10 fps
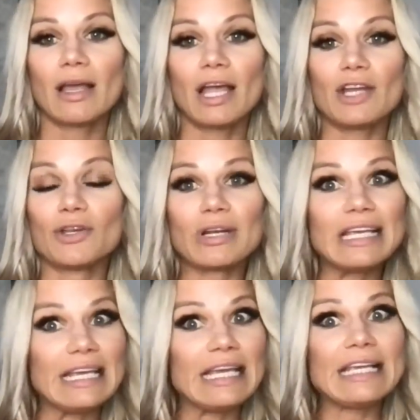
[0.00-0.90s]
and you're
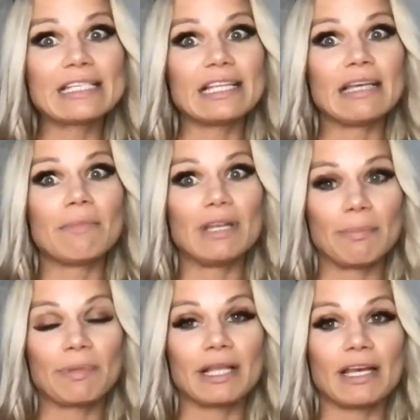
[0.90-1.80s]
easily
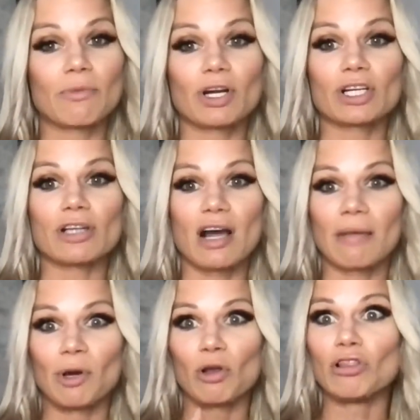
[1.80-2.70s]
manipulated. And we're going to talk
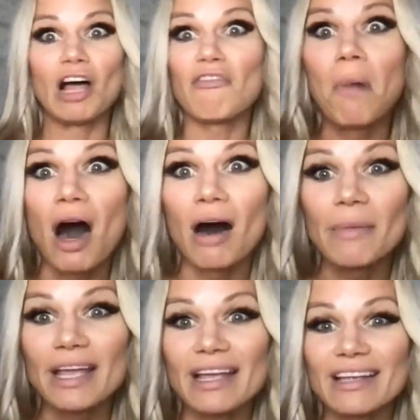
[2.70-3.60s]
about love
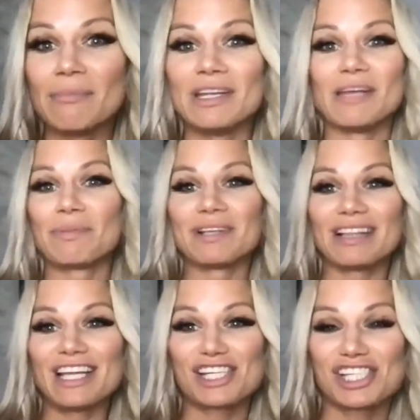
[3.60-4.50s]
bombing and
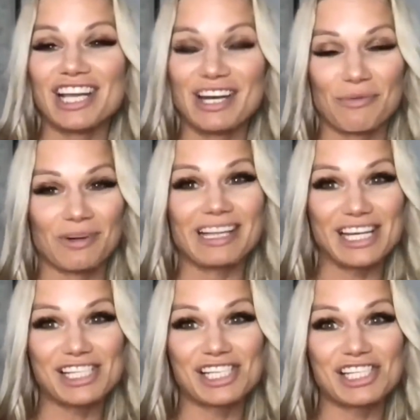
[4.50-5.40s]
manipulation in
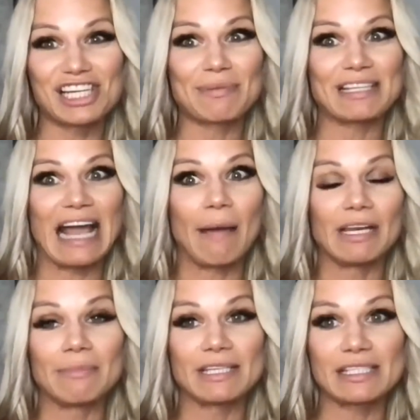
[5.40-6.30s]
relationships and how
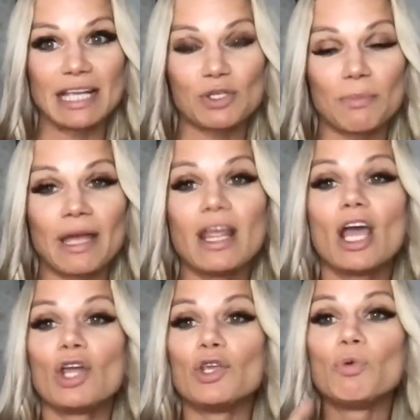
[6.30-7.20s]
many mistakes we made.
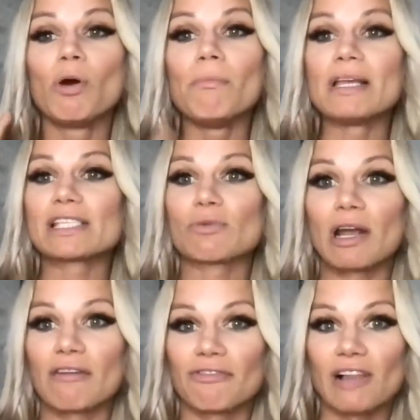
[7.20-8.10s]
You will miss
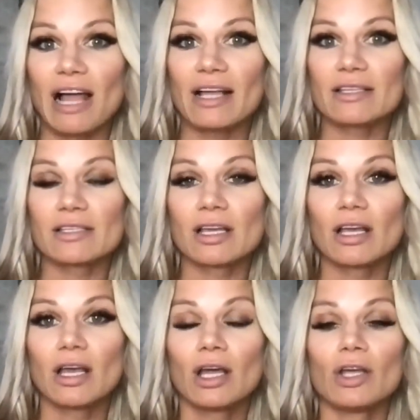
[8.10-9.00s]
red flags.
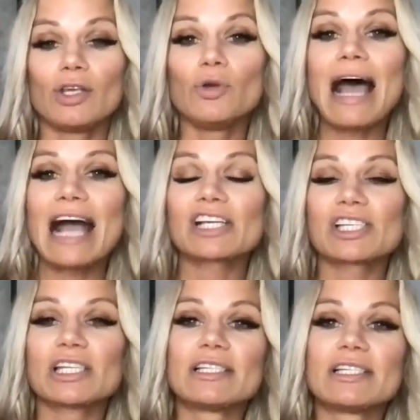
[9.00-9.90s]
You
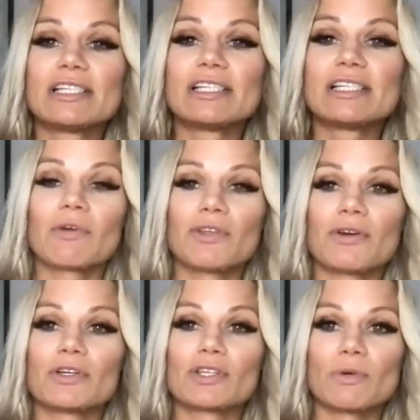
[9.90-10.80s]
actually disconnect with your
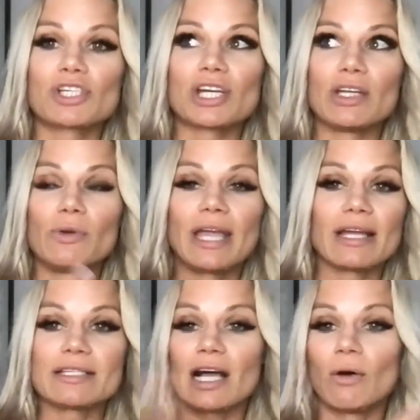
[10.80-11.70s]
intuition and you
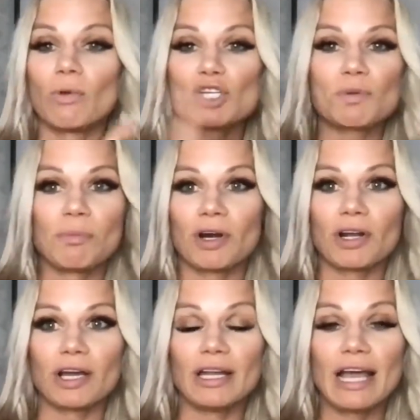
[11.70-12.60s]
can't tell which people are
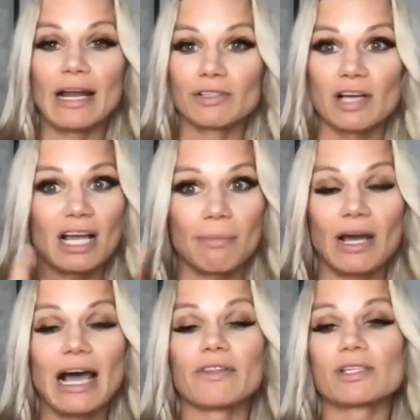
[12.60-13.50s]
good. And I'll talk about
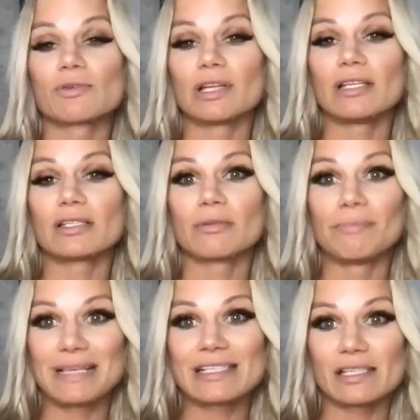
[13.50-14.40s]
how this relates to
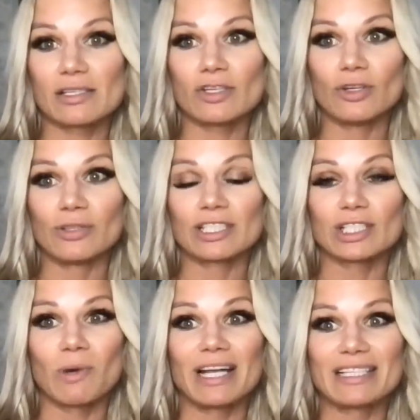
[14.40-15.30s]
business too. And this
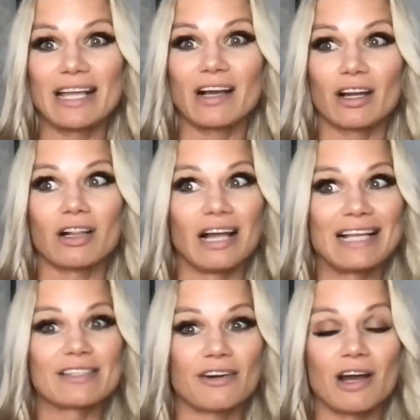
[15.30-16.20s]
is why you take on
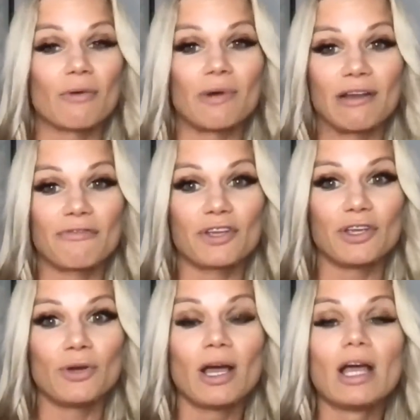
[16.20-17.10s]
clients that are not right for
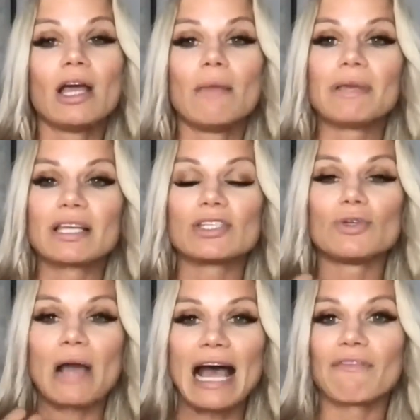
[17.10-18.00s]
you, because
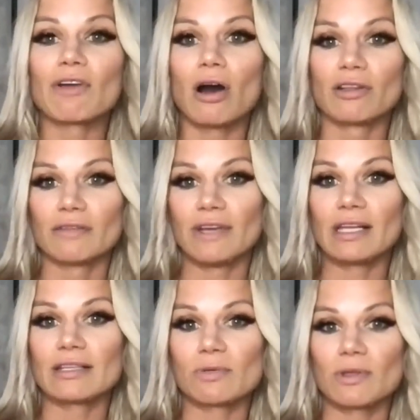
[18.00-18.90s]
you haven't
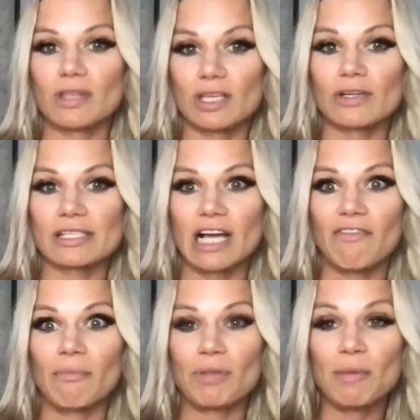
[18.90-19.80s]
cultivated this within yourself,
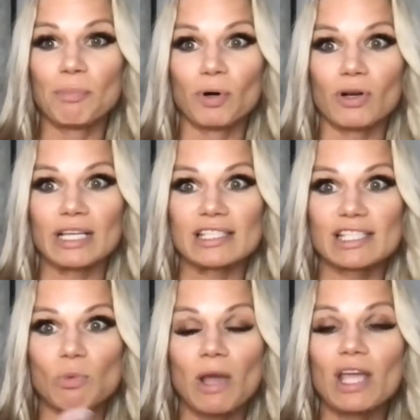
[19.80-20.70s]
and people can
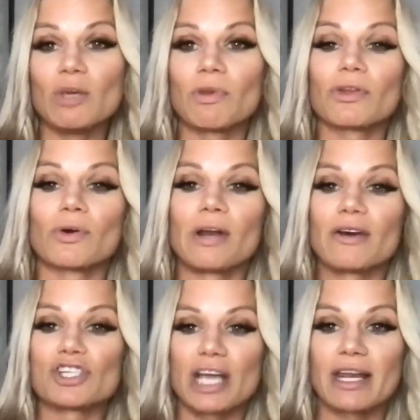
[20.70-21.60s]
sway you with their own
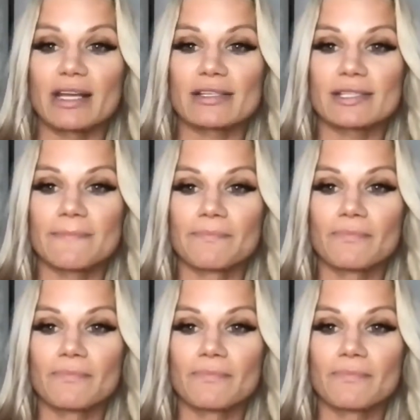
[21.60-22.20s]
energetics.